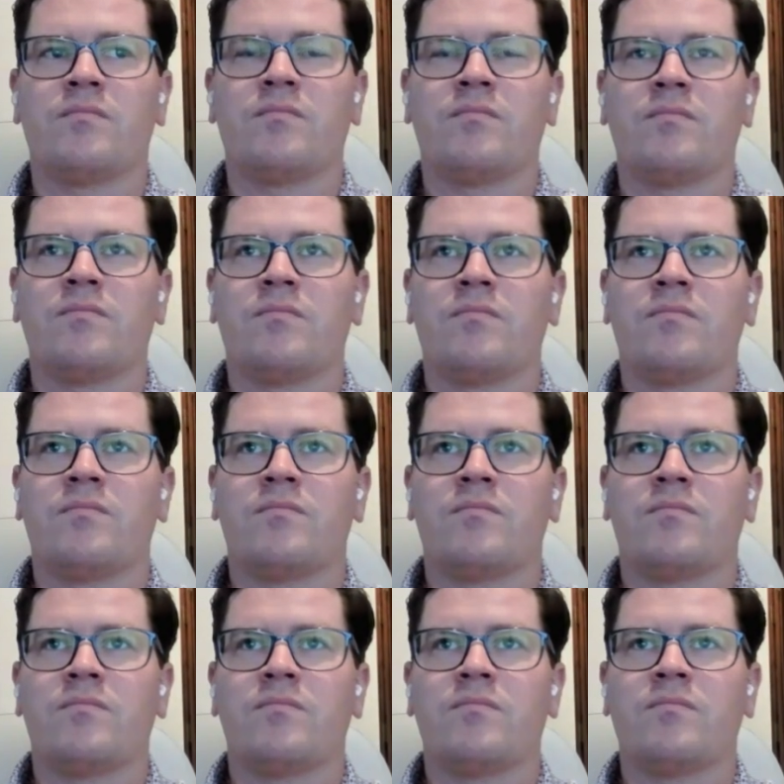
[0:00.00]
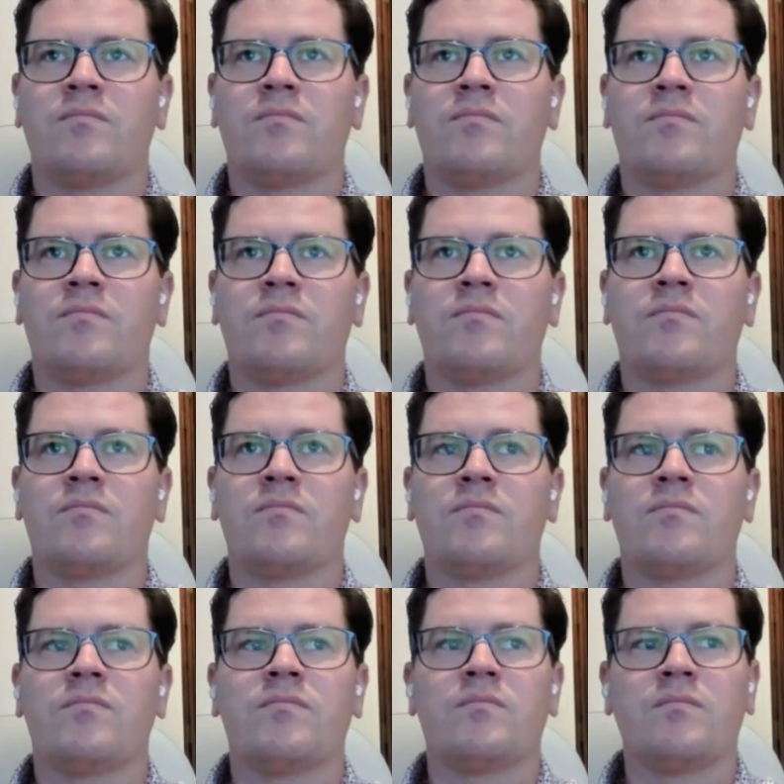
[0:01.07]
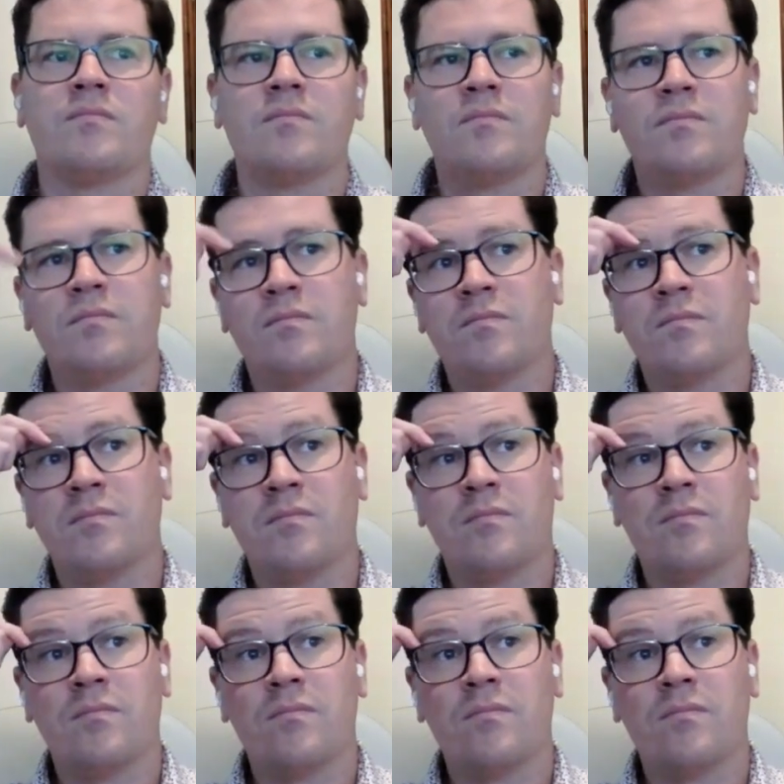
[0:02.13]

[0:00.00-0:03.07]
No words are spoken by the person on screen.